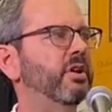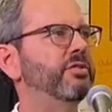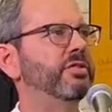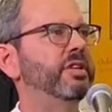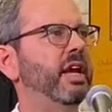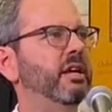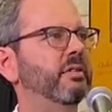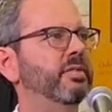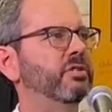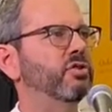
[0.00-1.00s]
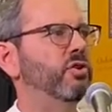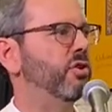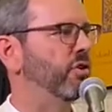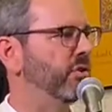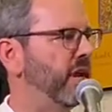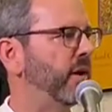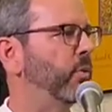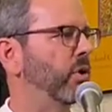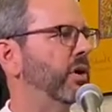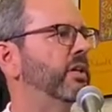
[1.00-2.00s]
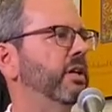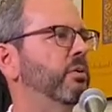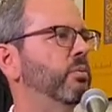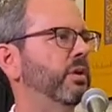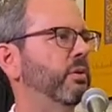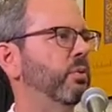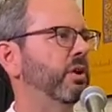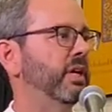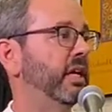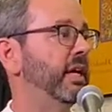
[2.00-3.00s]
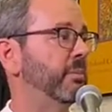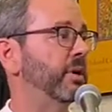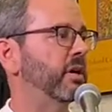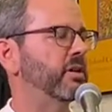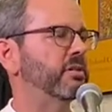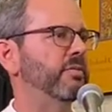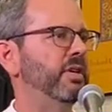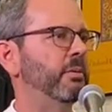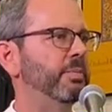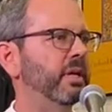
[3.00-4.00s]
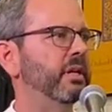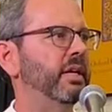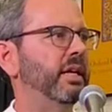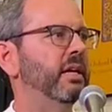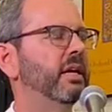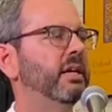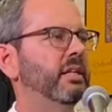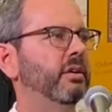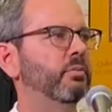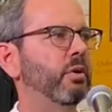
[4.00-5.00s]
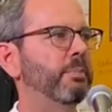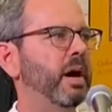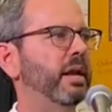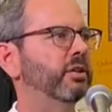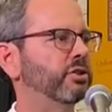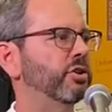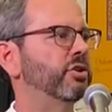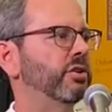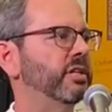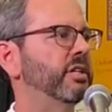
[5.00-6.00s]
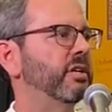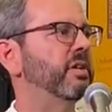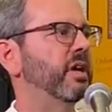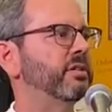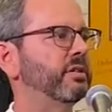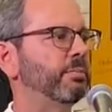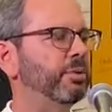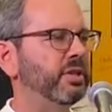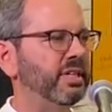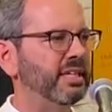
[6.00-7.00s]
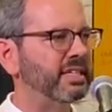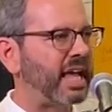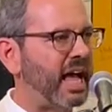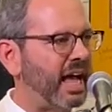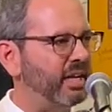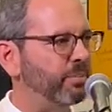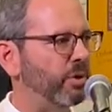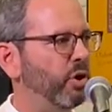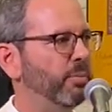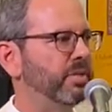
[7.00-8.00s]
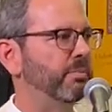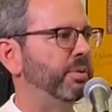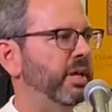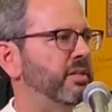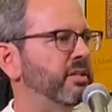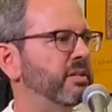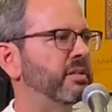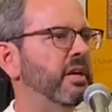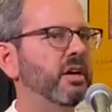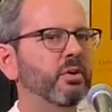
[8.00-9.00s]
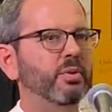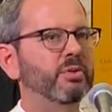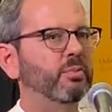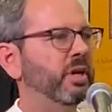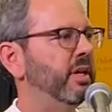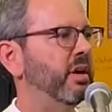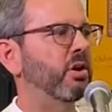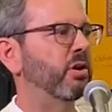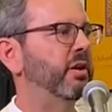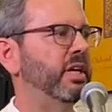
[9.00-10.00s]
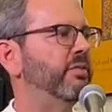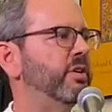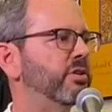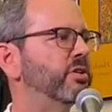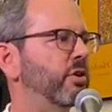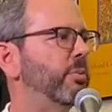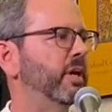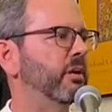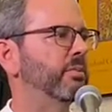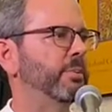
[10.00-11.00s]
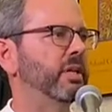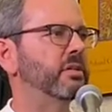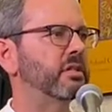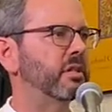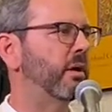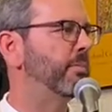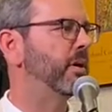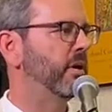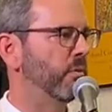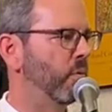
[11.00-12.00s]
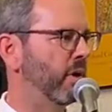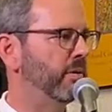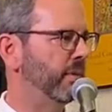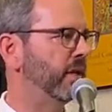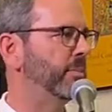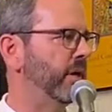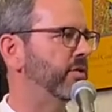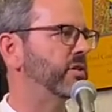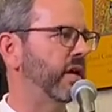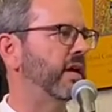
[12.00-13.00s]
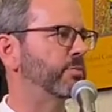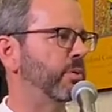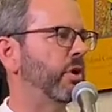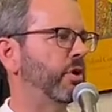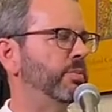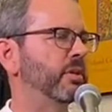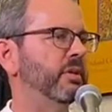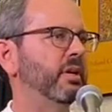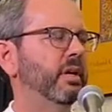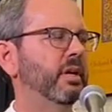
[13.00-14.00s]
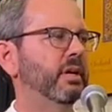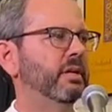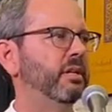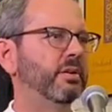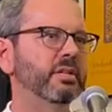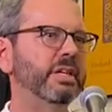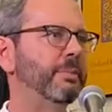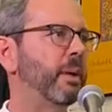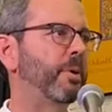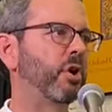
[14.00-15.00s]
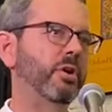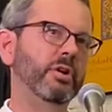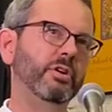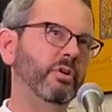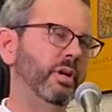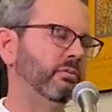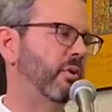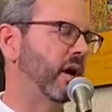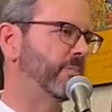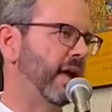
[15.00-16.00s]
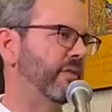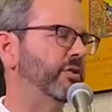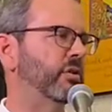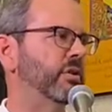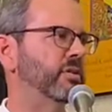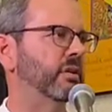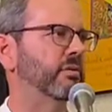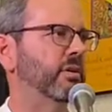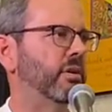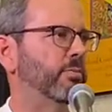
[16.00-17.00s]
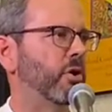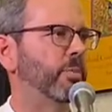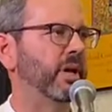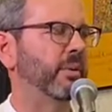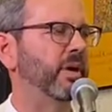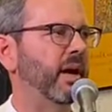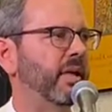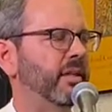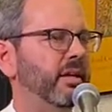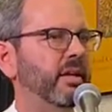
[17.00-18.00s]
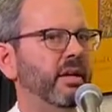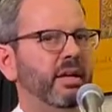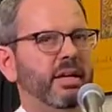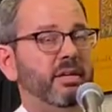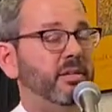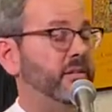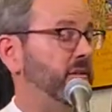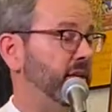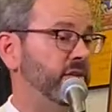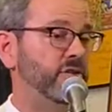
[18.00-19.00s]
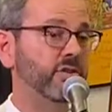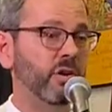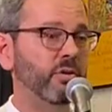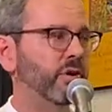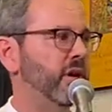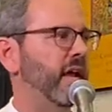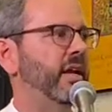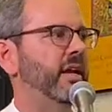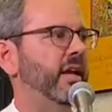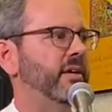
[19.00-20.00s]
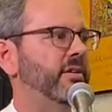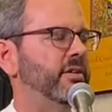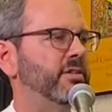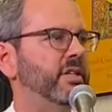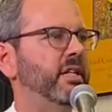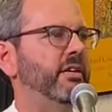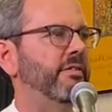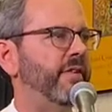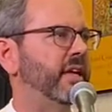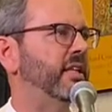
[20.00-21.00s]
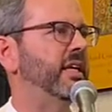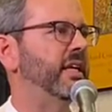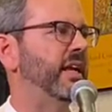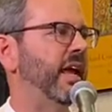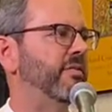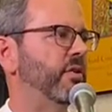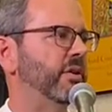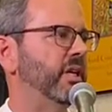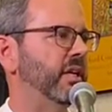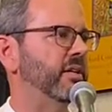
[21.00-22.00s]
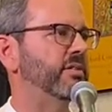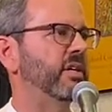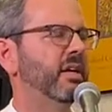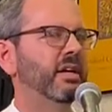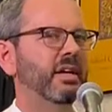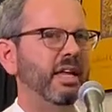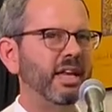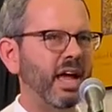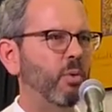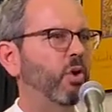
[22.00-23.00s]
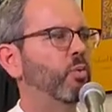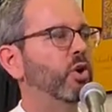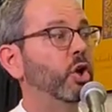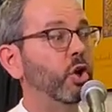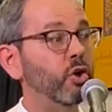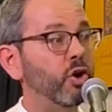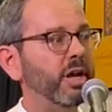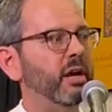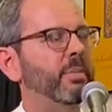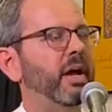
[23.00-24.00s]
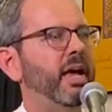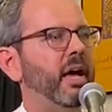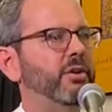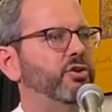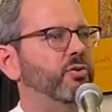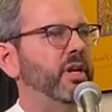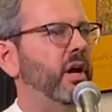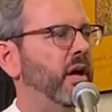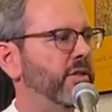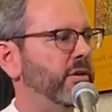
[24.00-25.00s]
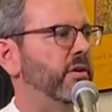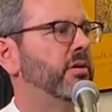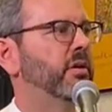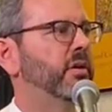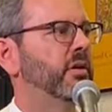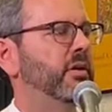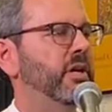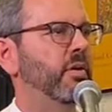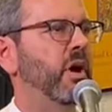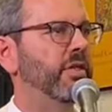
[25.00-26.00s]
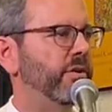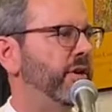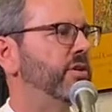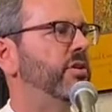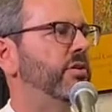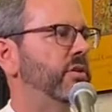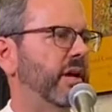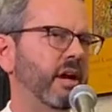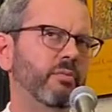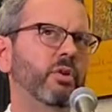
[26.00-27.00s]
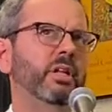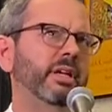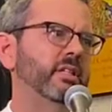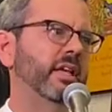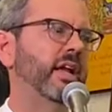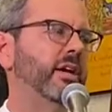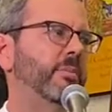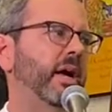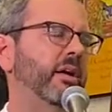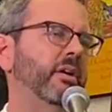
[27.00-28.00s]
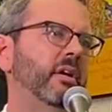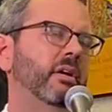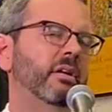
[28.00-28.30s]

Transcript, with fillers: understanding of this neural network that we're getting because of the ability that robotic surgery has given us to put these tiny probes in places with really hardly even disturbing them. I mean, sub 1 millimeter size probes. And, you know, to see my partner do it, Rob Naftal, is a good Birmingham guy that he's so good at it, and to see the effect that he can have on kids. And now what we're learning about how to treat other, you know, other issues. Like I'm really excited about